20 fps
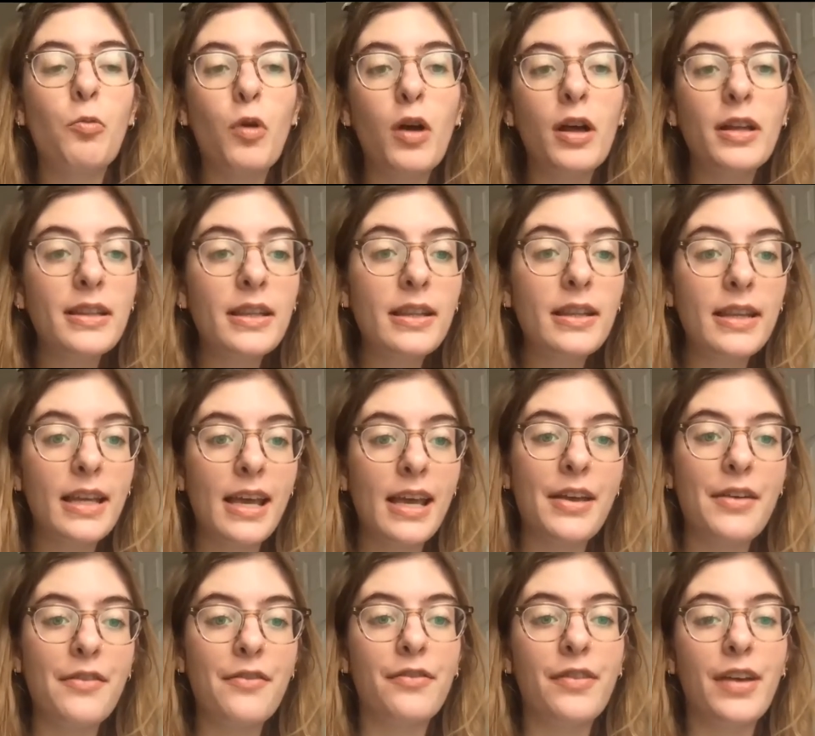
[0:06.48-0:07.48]
one
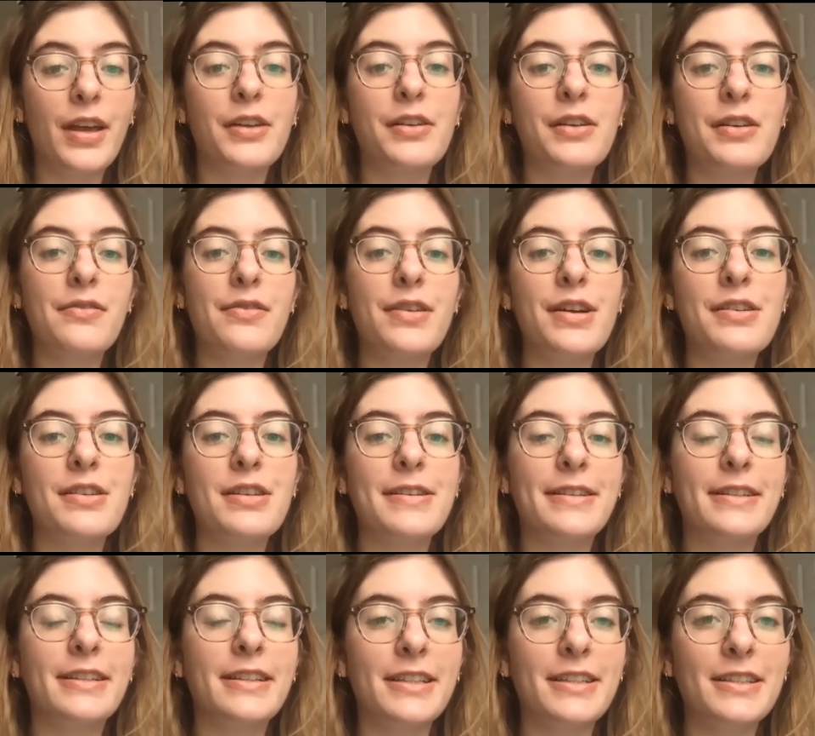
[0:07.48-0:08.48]
thing very, very
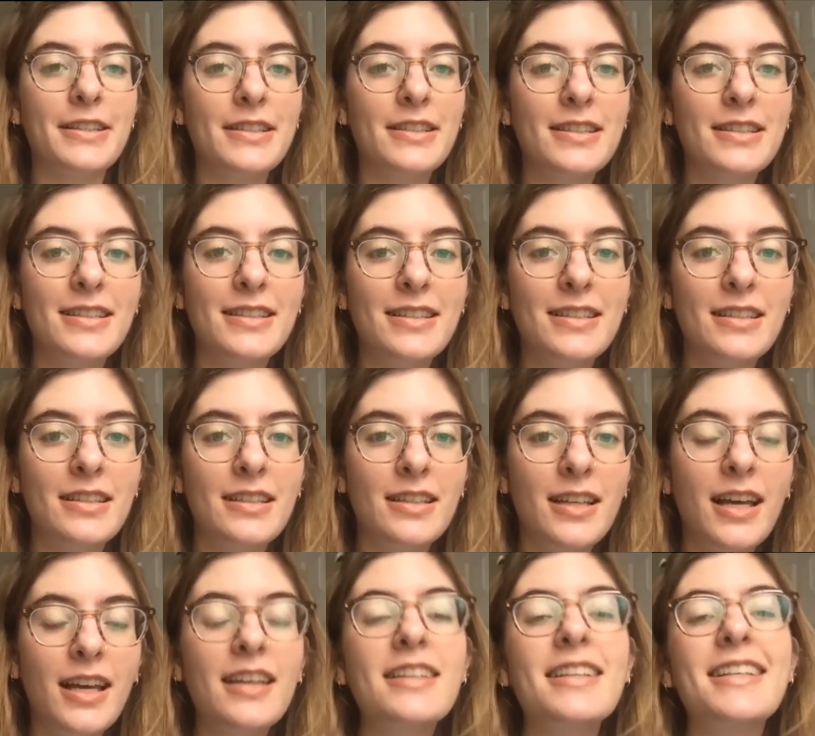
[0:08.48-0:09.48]
clear.
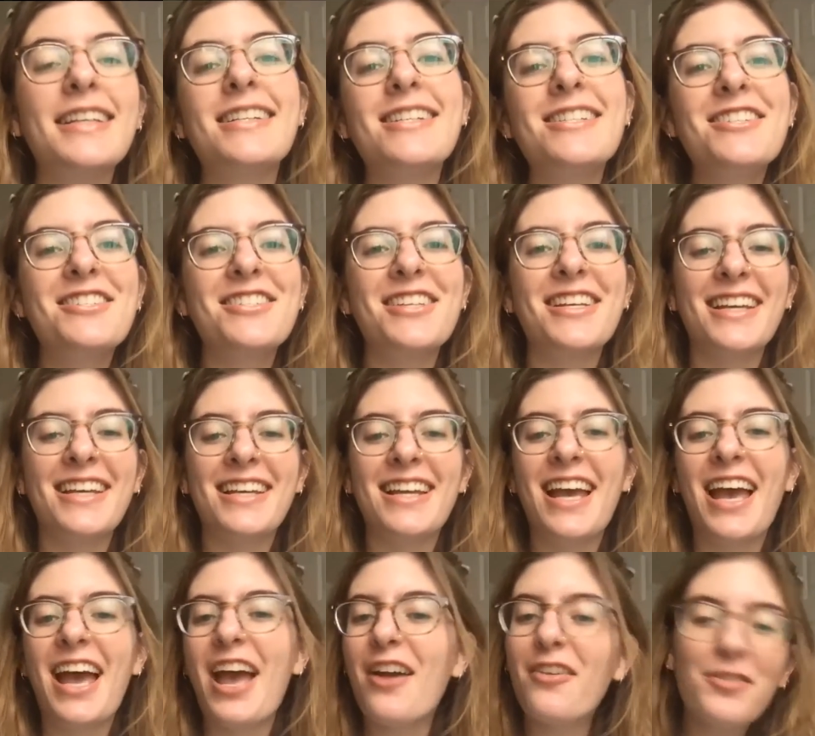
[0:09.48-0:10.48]
Each and
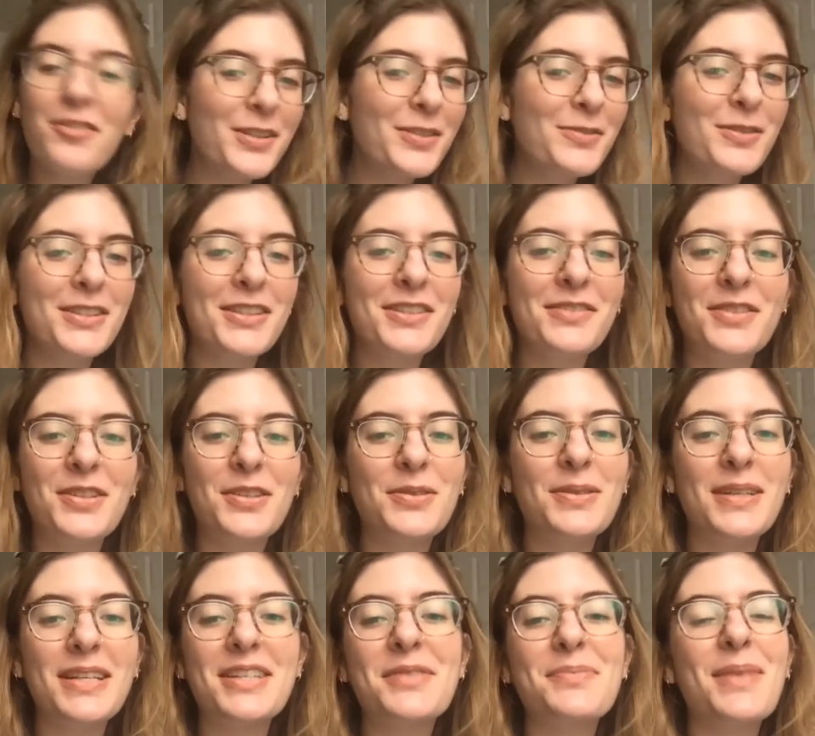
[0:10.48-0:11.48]
every one of you
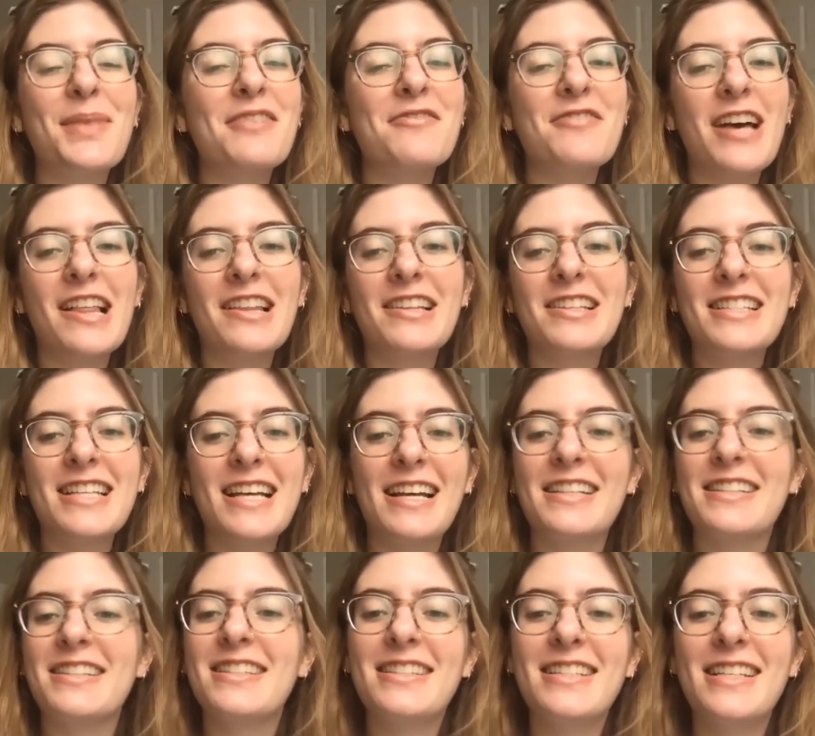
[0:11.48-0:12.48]
is my
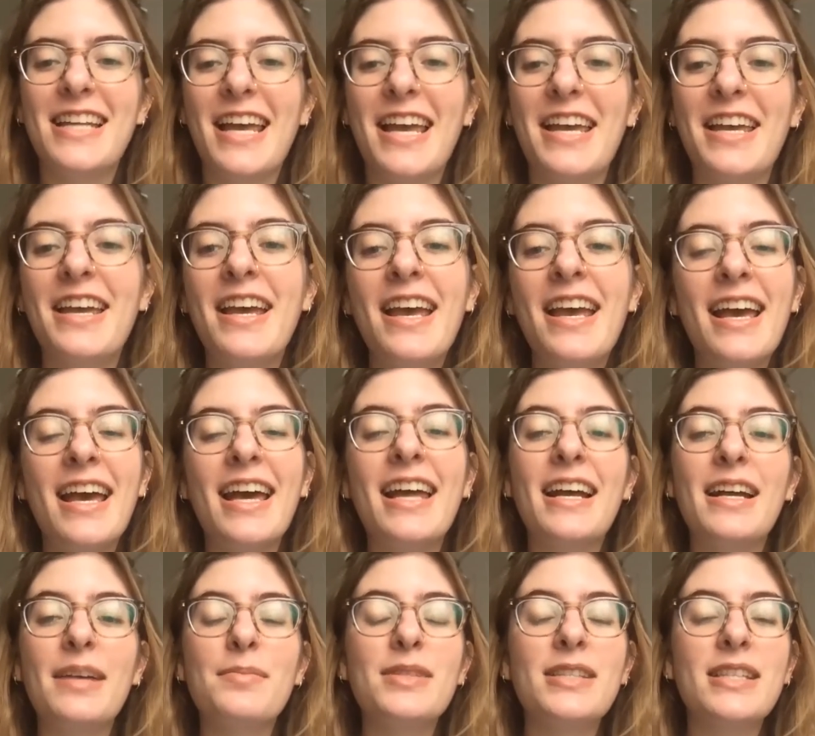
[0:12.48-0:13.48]
Valentine's today, and I
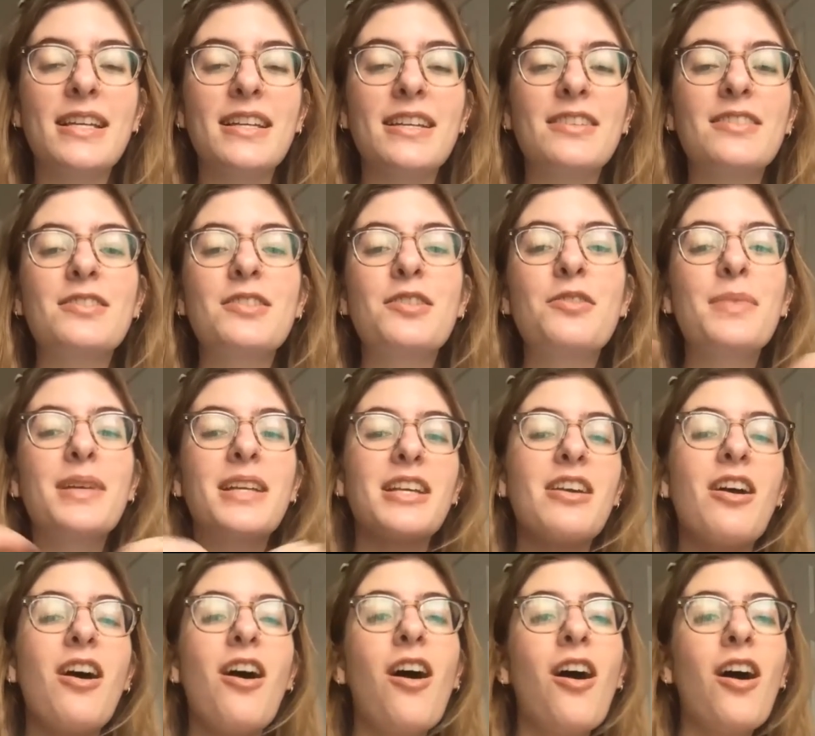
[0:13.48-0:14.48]
am sending so many
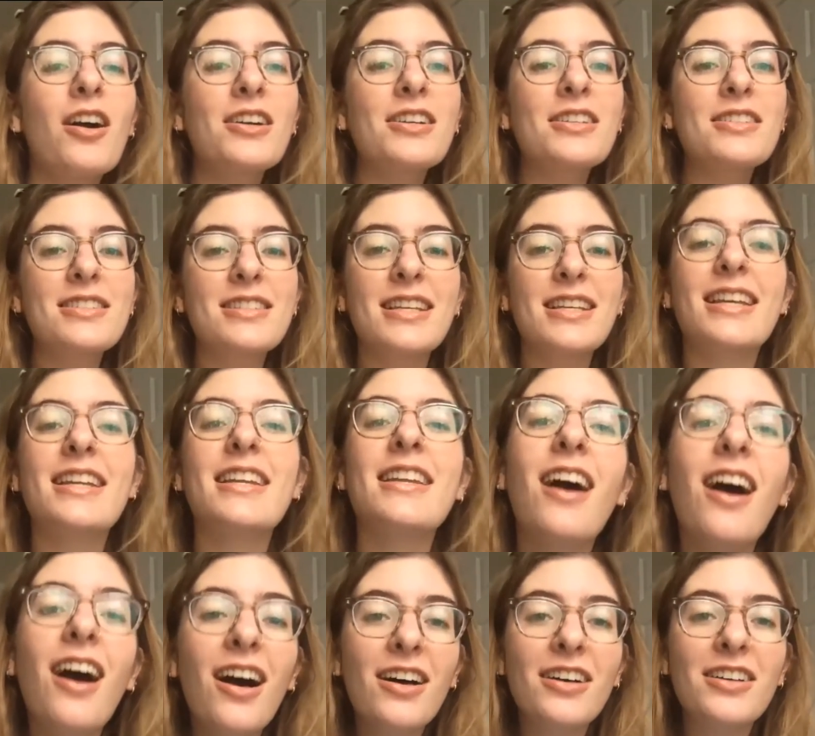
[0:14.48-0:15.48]
hearts and
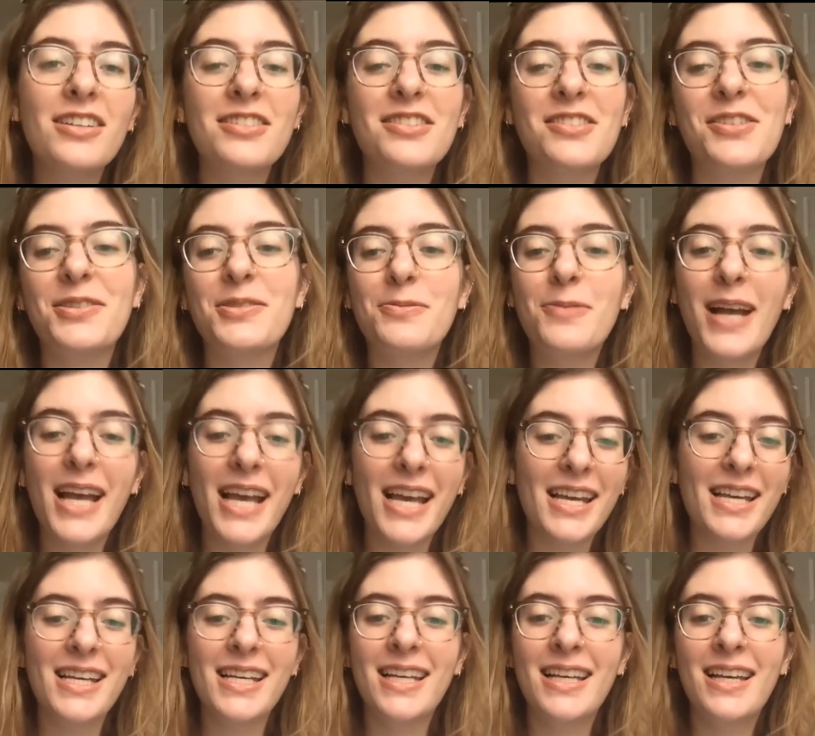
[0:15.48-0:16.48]
hugs your
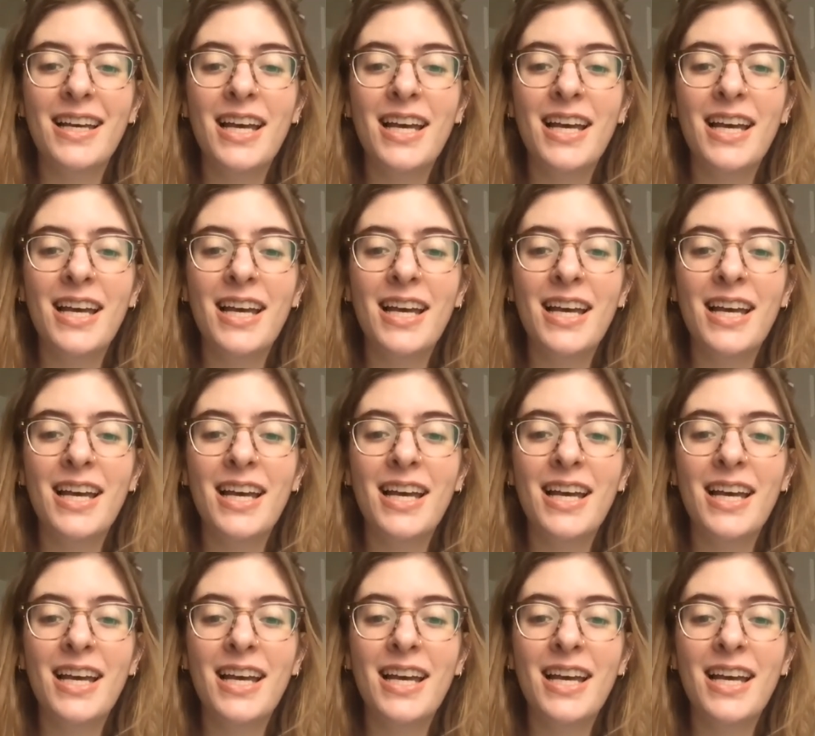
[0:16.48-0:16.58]
way.